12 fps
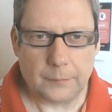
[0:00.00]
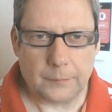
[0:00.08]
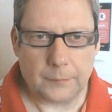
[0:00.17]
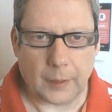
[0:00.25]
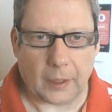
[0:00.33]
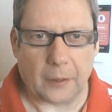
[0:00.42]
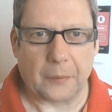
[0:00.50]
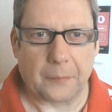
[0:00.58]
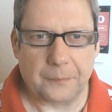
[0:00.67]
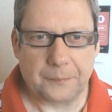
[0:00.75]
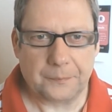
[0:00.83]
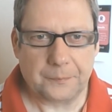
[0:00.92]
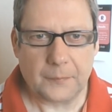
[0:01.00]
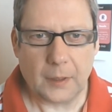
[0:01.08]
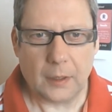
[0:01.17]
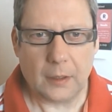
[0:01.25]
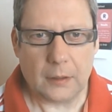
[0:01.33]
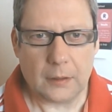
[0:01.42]
Hello.
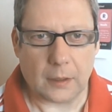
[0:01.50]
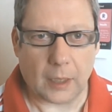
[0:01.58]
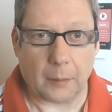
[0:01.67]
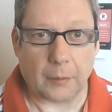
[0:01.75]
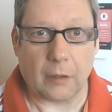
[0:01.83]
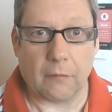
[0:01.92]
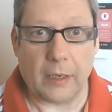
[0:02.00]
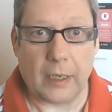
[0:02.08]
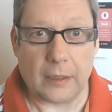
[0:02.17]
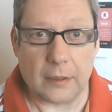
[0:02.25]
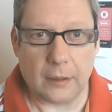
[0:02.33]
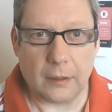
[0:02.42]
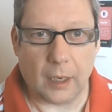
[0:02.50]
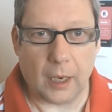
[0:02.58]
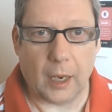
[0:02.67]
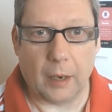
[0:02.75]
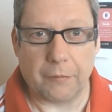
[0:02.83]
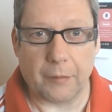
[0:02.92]
Today I'm going to read
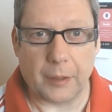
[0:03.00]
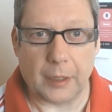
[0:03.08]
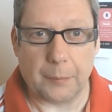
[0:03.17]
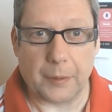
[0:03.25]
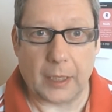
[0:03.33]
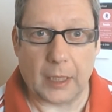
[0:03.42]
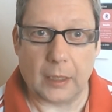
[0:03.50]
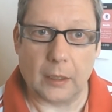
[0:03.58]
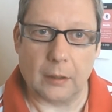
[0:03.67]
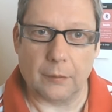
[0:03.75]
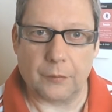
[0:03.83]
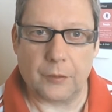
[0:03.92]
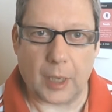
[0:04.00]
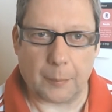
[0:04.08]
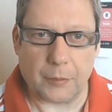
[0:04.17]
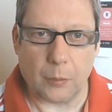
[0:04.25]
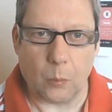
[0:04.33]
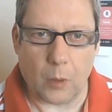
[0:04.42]
from the beginning of
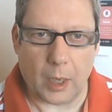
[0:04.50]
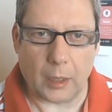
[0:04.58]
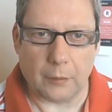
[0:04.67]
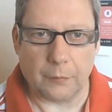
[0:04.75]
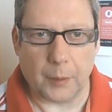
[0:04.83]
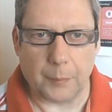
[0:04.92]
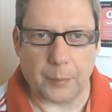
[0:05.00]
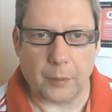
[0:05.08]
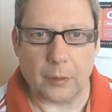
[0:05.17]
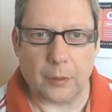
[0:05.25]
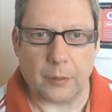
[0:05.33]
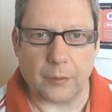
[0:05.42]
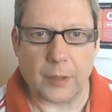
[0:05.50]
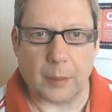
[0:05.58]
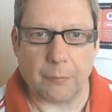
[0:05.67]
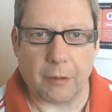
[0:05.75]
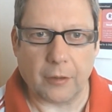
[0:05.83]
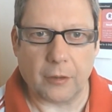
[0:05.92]
chapter 1 of my book, The 10
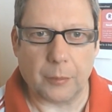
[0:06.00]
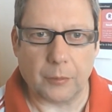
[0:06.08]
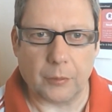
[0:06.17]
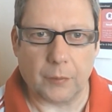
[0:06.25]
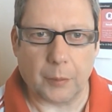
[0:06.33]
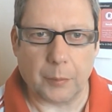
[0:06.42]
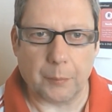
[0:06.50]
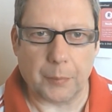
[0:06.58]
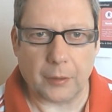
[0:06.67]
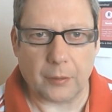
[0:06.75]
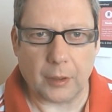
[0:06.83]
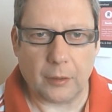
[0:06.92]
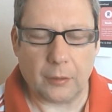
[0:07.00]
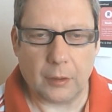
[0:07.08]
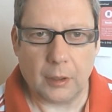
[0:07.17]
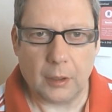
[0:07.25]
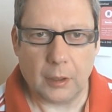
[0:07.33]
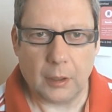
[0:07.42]
Principles of Open Business.
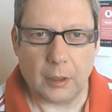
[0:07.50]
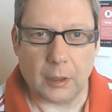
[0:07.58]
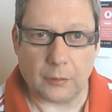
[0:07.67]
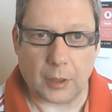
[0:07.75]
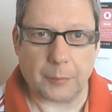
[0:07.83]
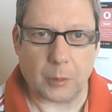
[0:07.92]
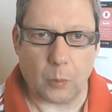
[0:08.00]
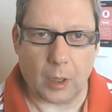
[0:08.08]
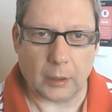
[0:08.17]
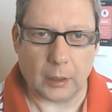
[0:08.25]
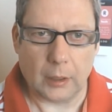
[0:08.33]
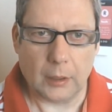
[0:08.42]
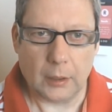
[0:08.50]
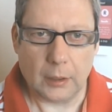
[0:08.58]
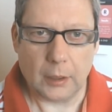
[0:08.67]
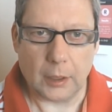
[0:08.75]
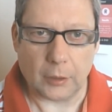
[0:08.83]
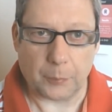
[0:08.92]
And chapter 1
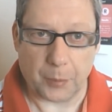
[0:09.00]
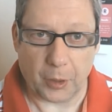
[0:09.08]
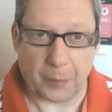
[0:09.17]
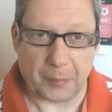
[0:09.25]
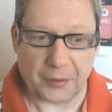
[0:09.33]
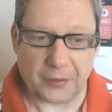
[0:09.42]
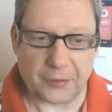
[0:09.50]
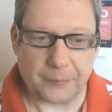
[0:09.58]
is purpose.